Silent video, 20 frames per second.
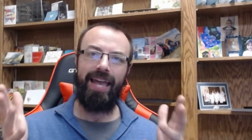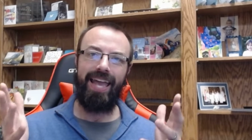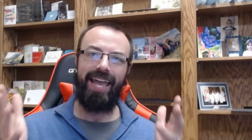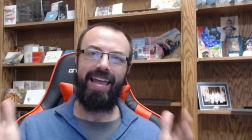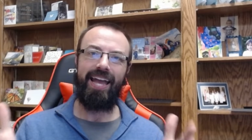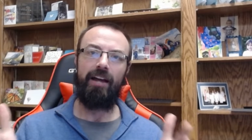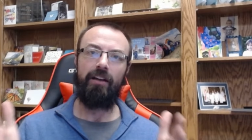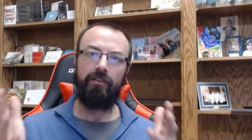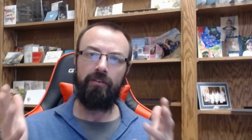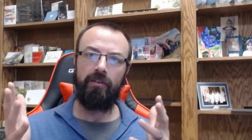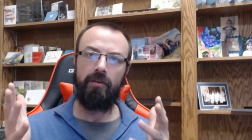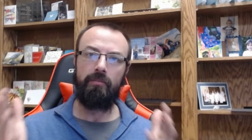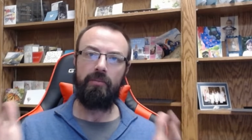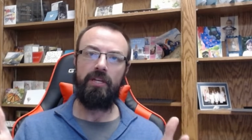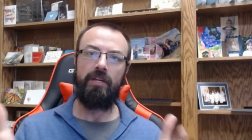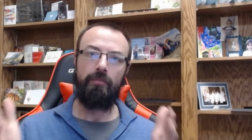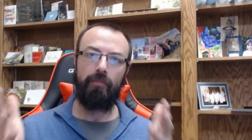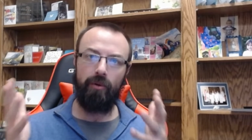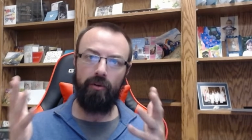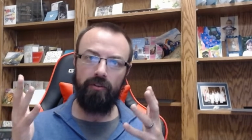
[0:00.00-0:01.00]
as the
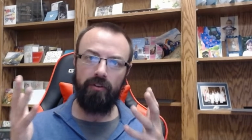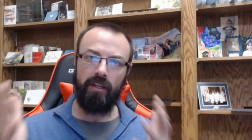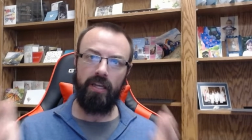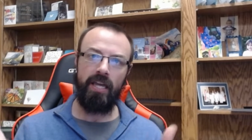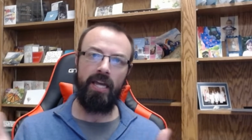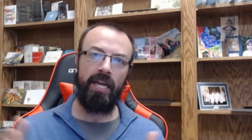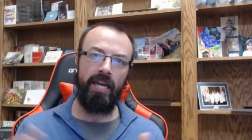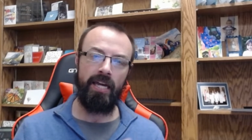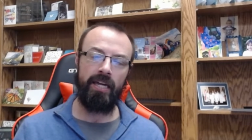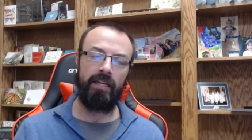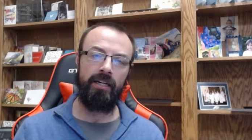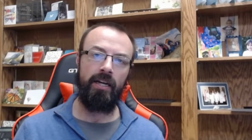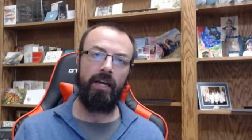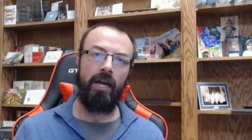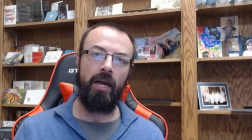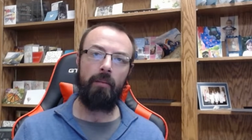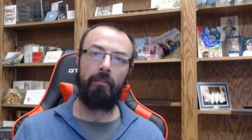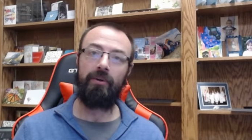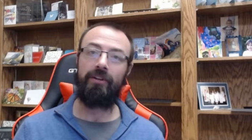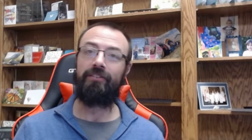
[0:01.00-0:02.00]
people's king,
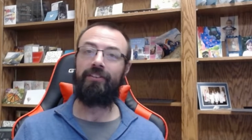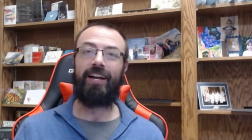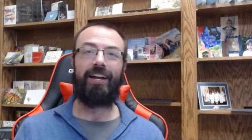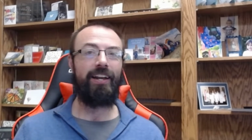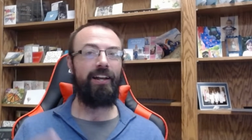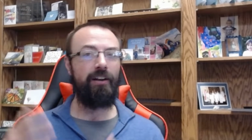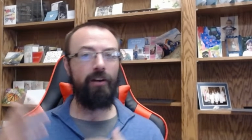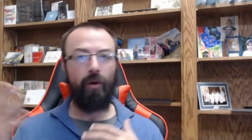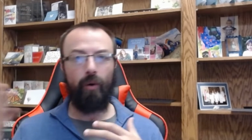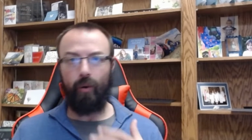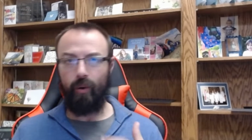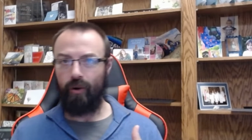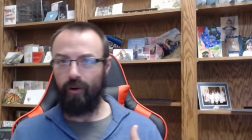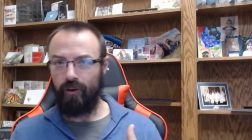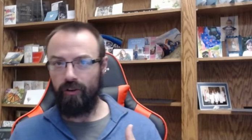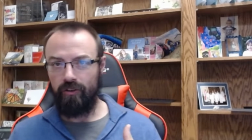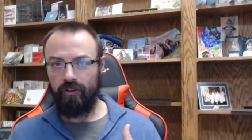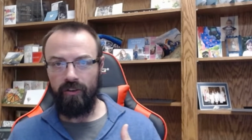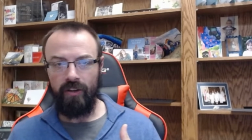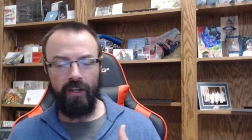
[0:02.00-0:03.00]
but he's not on a
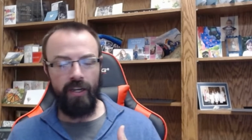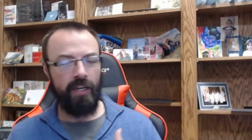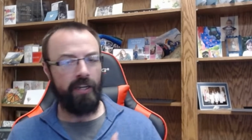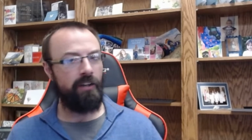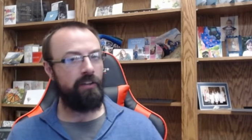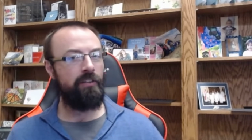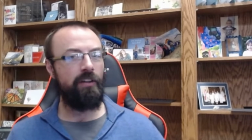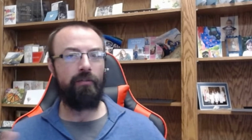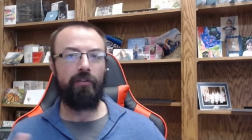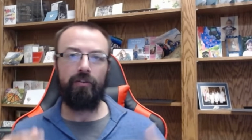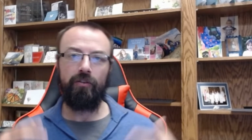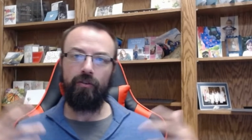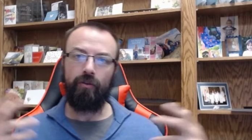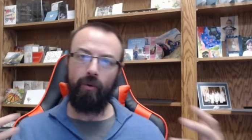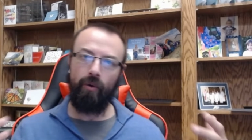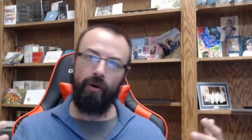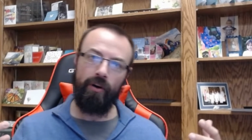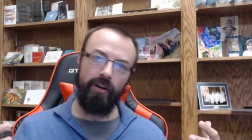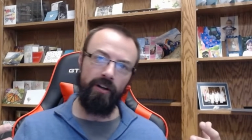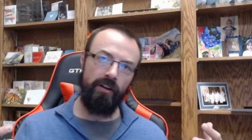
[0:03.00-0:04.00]
horse. He doesn't have a
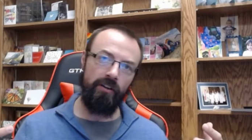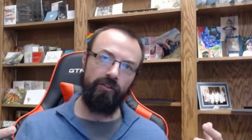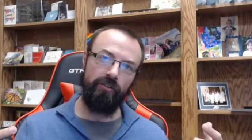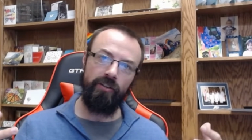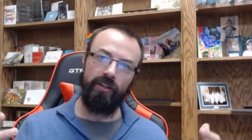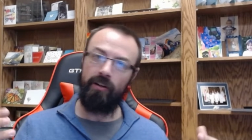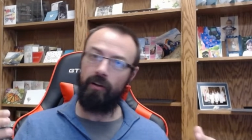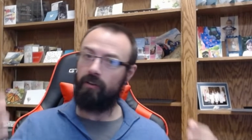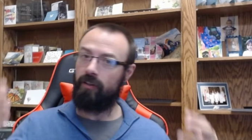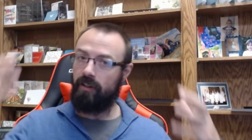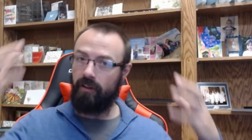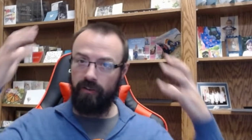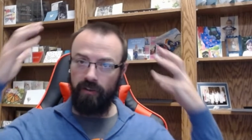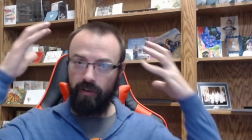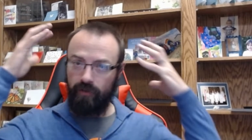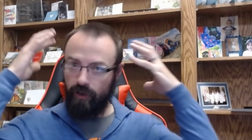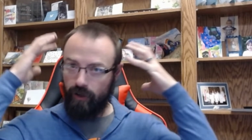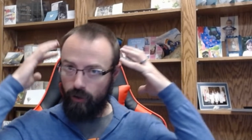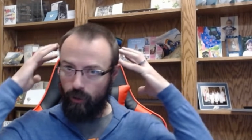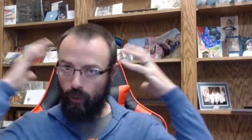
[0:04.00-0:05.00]
sword and a shield. He doesn't
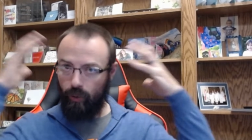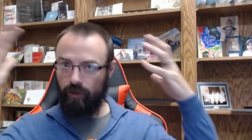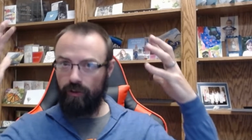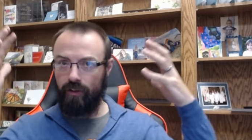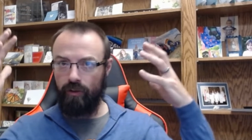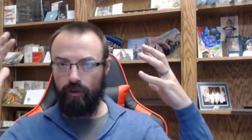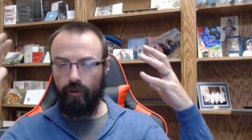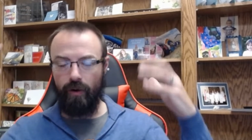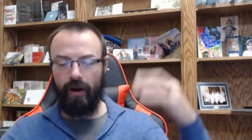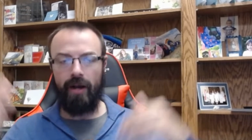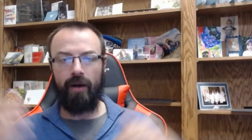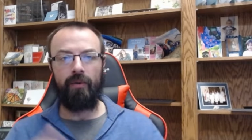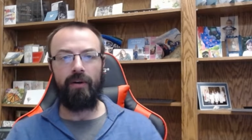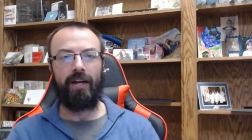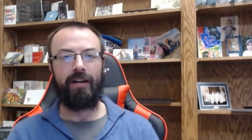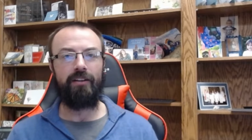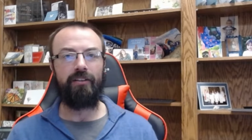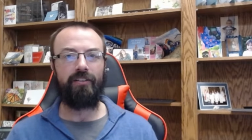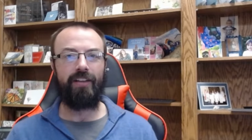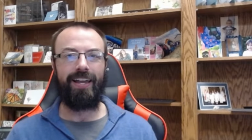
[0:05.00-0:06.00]
have a golden crown
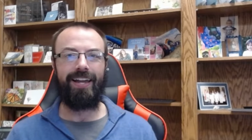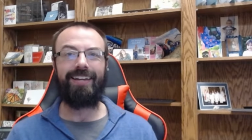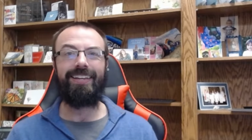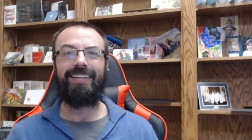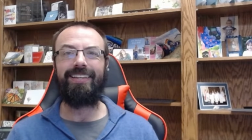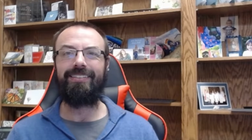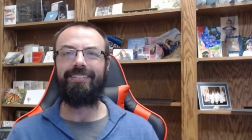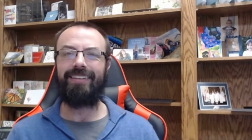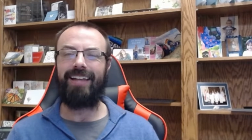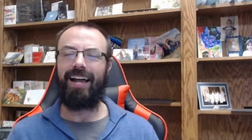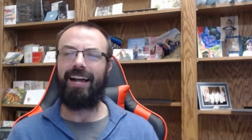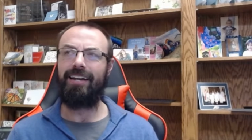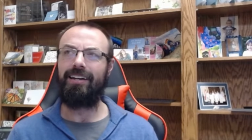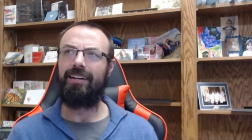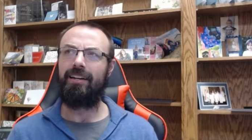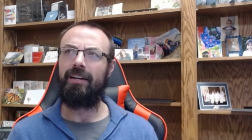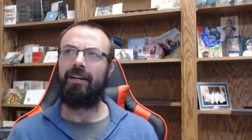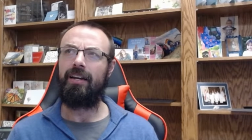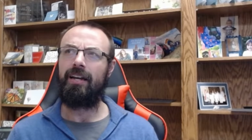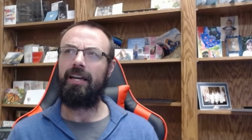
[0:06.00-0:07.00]
on his head. He's not
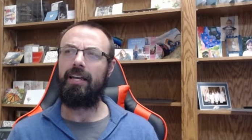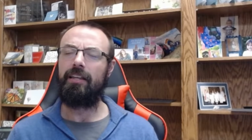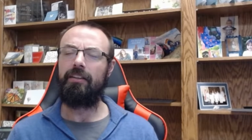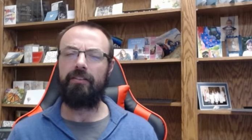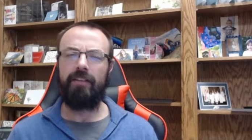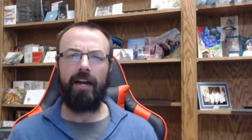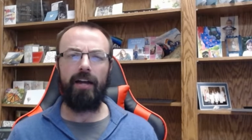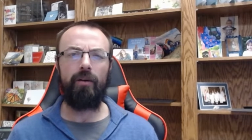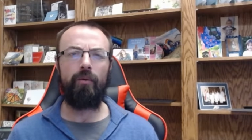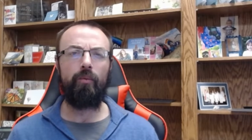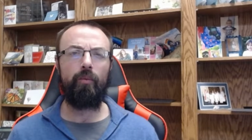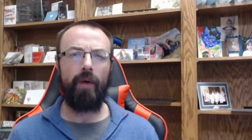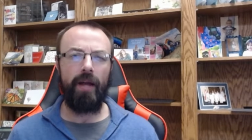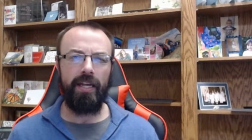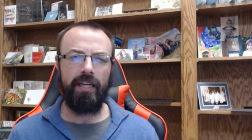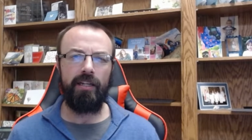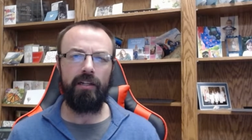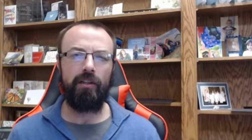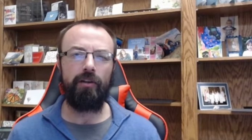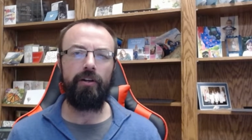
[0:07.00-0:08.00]
he's not a
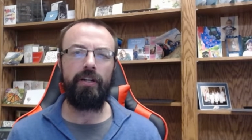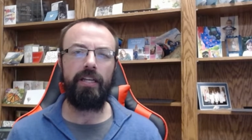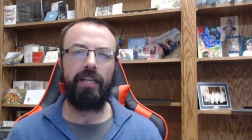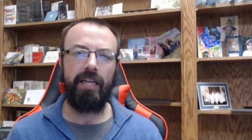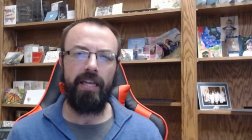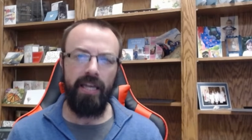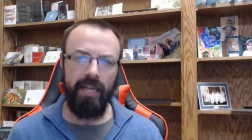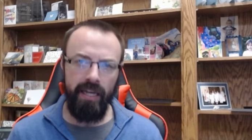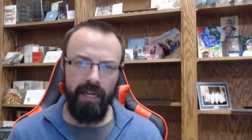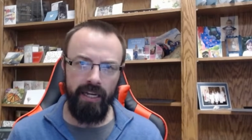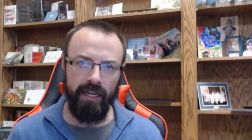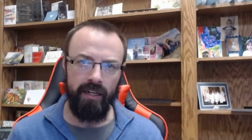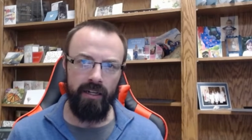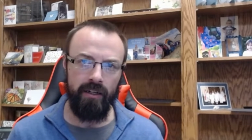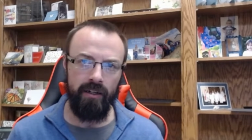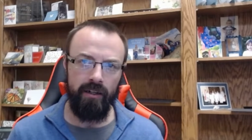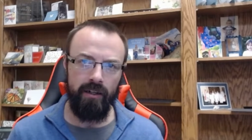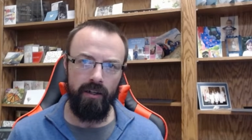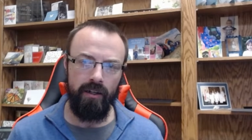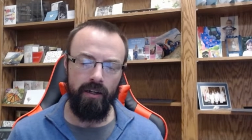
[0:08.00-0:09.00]
regular king.
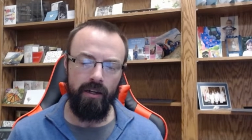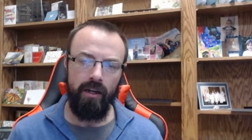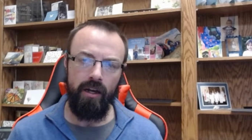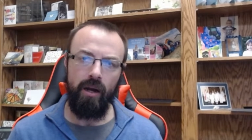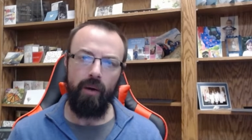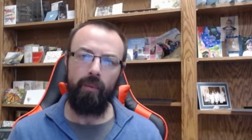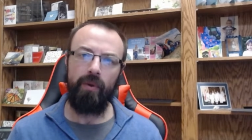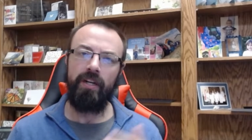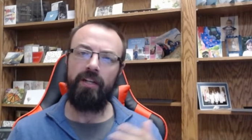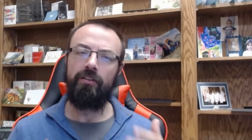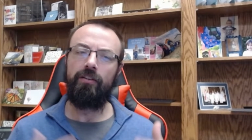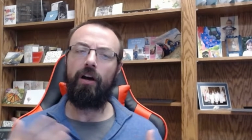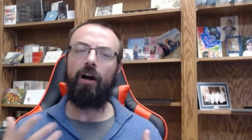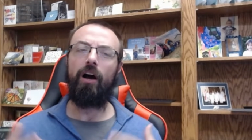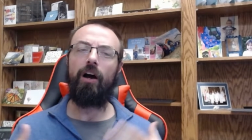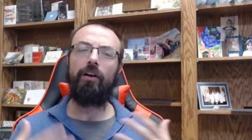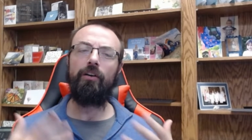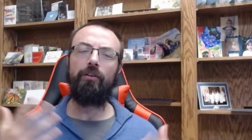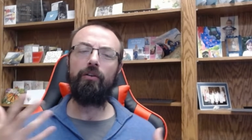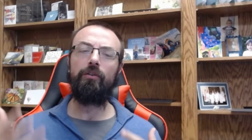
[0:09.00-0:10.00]
We need to
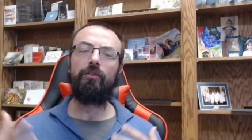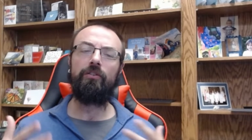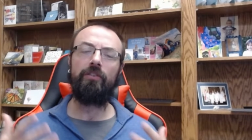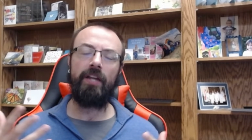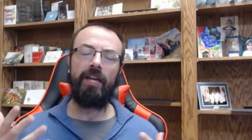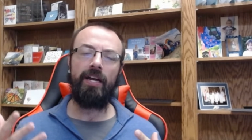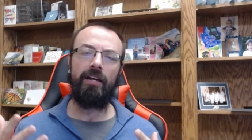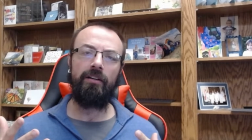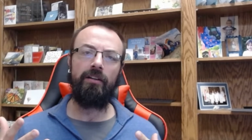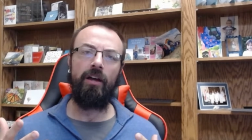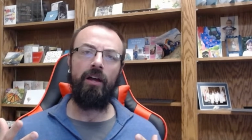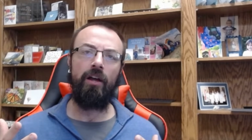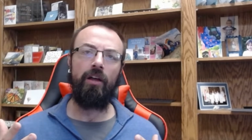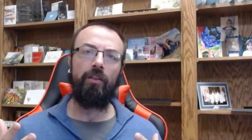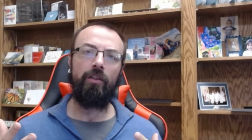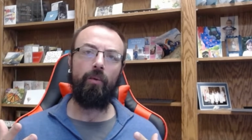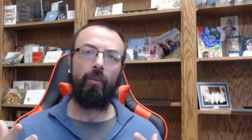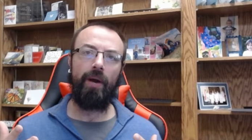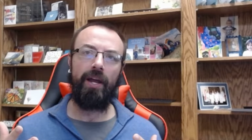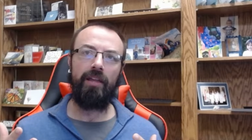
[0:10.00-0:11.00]
understand
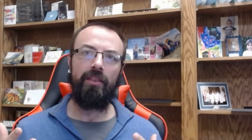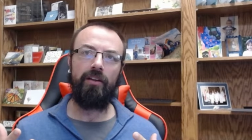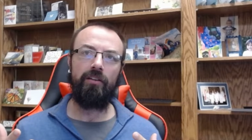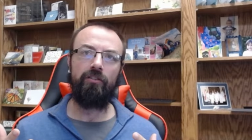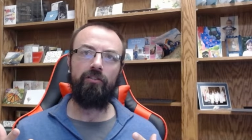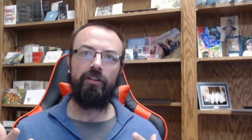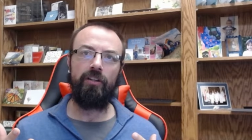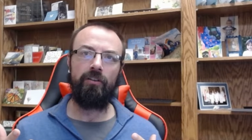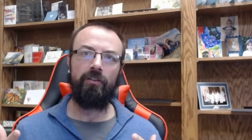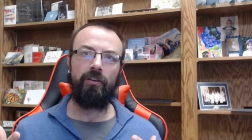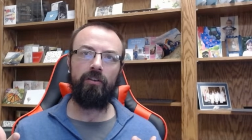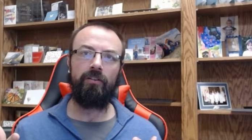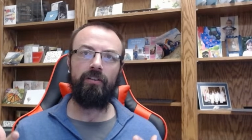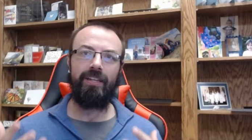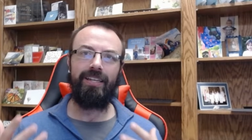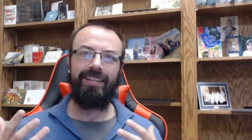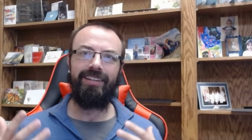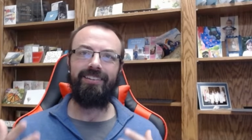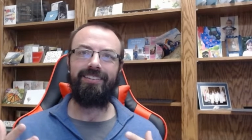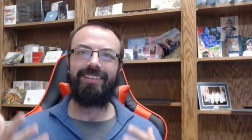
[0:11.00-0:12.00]
the way that Jesus
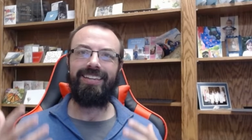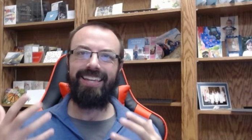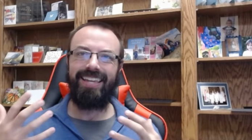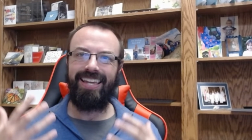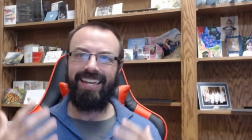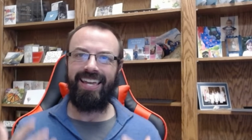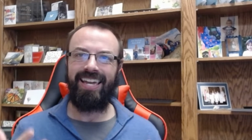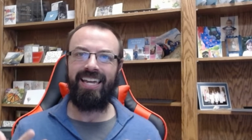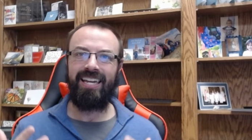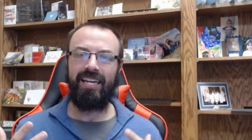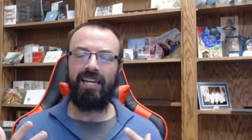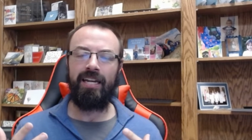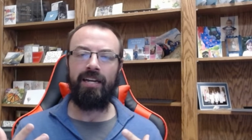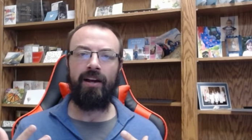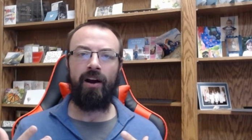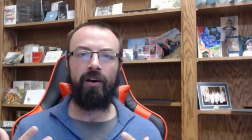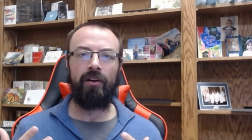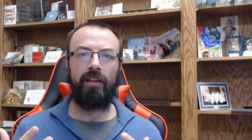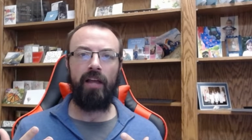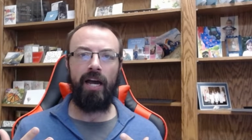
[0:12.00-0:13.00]
is king in
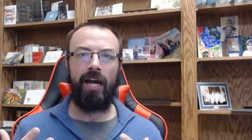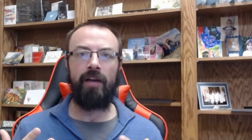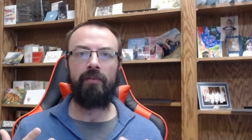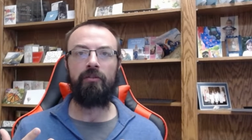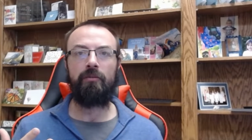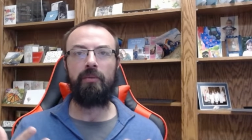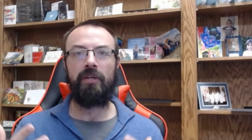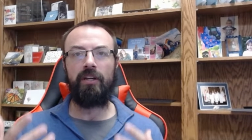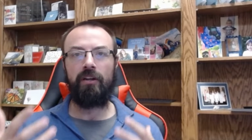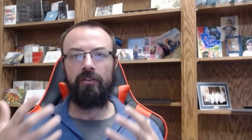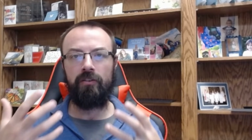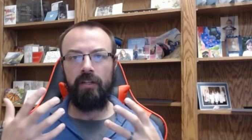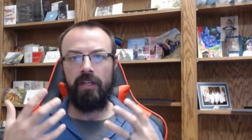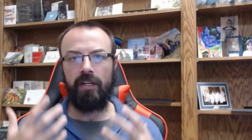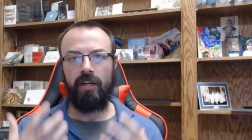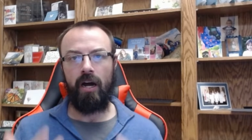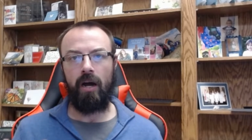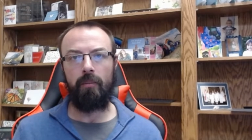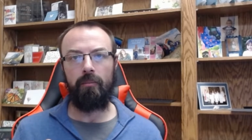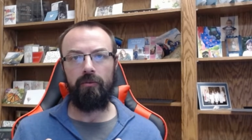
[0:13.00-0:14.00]
our lives because he
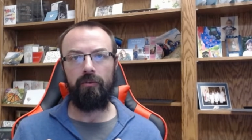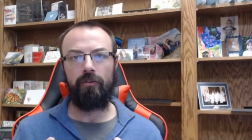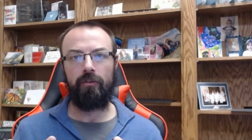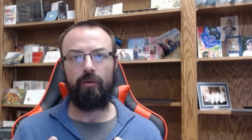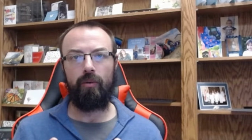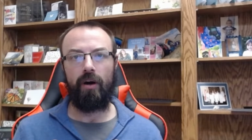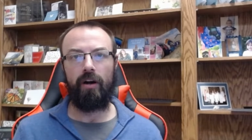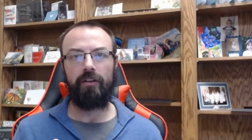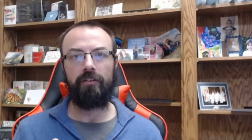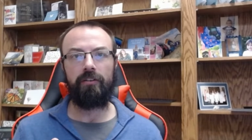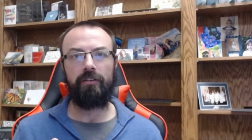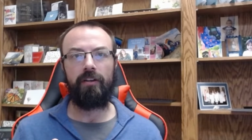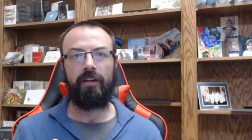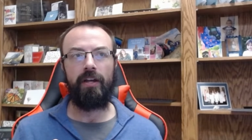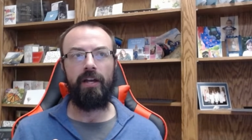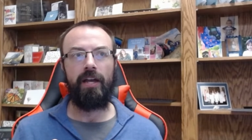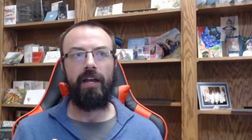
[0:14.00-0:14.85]
comes to us